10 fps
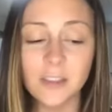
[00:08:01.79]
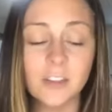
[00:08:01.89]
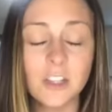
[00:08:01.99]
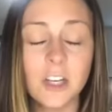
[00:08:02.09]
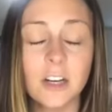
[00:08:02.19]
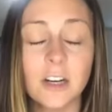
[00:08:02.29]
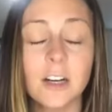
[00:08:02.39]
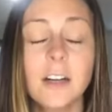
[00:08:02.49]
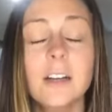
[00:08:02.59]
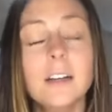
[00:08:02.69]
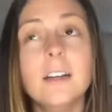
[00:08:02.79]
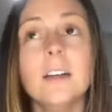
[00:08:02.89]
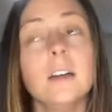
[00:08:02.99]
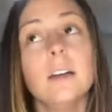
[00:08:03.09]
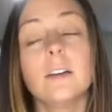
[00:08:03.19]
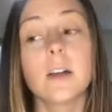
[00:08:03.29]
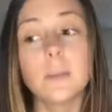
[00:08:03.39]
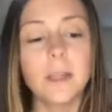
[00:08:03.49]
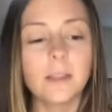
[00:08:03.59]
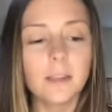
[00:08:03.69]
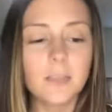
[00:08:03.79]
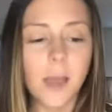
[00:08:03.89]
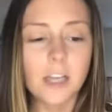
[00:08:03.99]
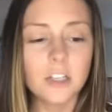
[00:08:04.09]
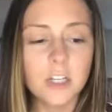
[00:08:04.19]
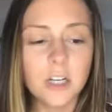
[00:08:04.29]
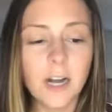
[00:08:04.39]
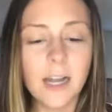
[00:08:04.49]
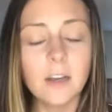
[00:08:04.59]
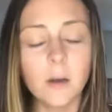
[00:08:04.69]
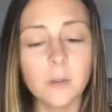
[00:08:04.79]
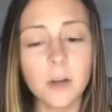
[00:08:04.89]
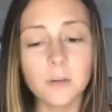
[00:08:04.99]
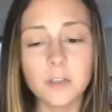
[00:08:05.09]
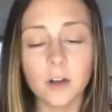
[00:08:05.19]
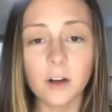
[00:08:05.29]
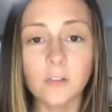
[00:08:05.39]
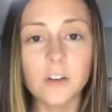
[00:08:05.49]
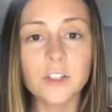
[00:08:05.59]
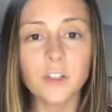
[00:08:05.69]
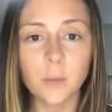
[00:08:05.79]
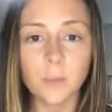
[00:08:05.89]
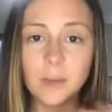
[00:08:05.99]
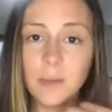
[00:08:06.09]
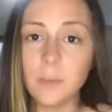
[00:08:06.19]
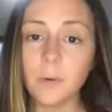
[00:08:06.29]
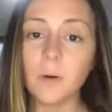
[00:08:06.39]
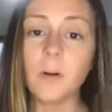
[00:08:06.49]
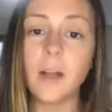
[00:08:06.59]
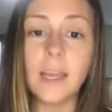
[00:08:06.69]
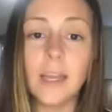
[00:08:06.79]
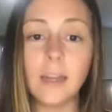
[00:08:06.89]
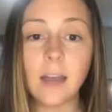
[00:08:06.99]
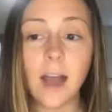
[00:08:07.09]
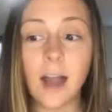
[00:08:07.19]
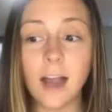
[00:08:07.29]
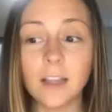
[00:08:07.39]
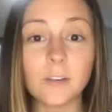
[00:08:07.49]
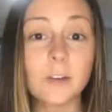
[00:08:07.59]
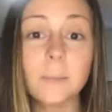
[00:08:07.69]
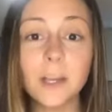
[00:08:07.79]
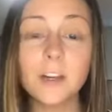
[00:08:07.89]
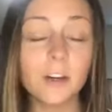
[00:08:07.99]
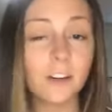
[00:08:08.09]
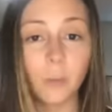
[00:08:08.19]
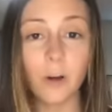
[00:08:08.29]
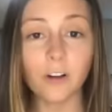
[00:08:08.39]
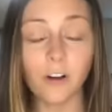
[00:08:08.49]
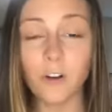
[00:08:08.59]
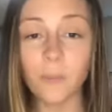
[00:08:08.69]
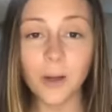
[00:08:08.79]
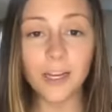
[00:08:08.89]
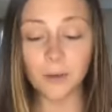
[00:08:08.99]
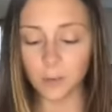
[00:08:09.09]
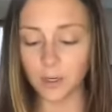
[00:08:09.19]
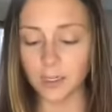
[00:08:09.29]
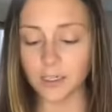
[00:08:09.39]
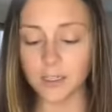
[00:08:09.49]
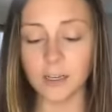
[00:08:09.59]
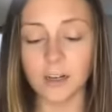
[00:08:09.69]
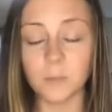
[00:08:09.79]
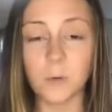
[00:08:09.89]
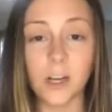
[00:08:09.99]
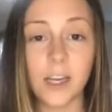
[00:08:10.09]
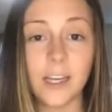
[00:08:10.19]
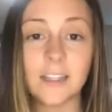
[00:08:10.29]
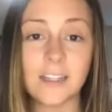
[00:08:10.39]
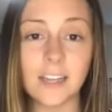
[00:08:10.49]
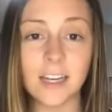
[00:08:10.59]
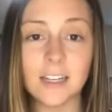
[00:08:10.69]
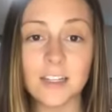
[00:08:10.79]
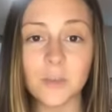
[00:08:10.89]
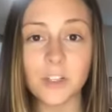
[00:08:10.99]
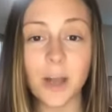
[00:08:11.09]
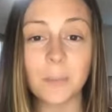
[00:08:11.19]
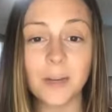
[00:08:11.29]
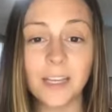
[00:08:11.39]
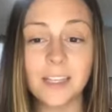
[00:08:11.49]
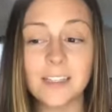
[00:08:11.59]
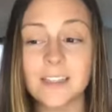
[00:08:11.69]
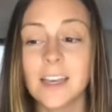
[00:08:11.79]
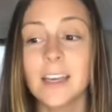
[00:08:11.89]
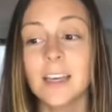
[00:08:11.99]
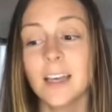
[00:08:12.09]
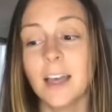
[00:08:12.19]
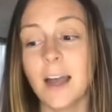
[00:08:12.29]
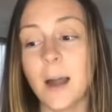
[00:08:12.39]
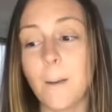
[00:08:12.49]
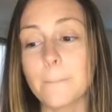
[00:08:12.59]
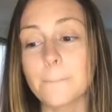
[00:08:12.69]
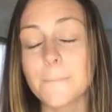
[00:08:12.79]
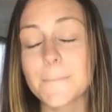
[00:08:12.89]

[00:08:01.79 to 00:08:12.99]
this year or I mean this past year, I know that it was hard for so many people and I threw a big curveball all my network um, when I decided to switch companies. Um,